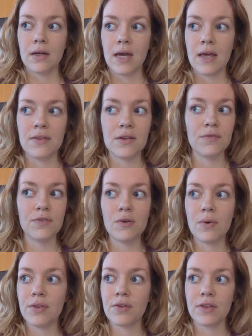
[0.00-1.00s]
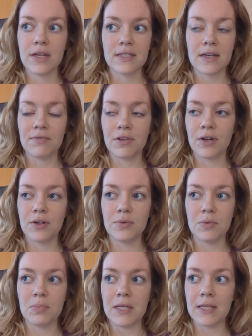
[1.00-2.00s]
And then a few other things I've learned
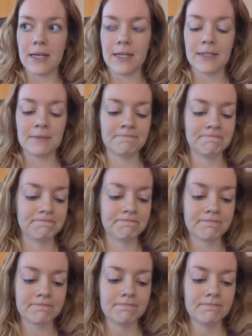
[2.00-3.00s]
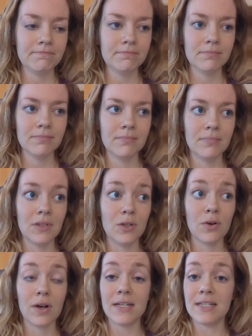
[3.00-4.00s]
would be like
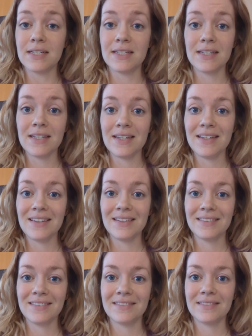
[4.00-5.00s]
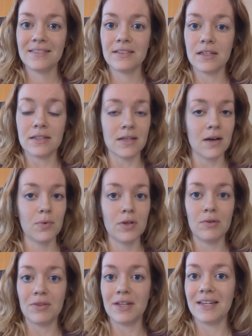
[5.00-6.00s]
your identity is not what
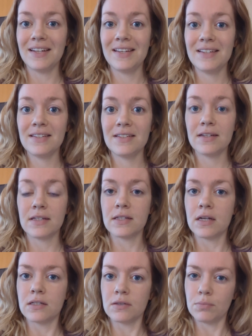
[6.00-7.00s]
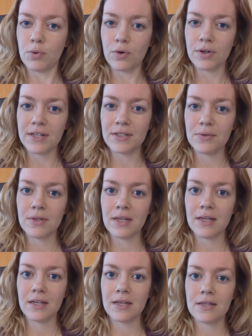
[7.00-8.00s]
you think it is. It's not as important as you
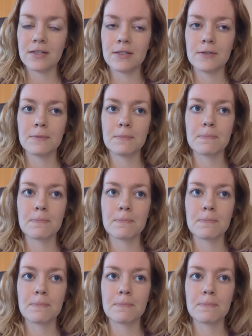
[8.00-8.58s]
think it is.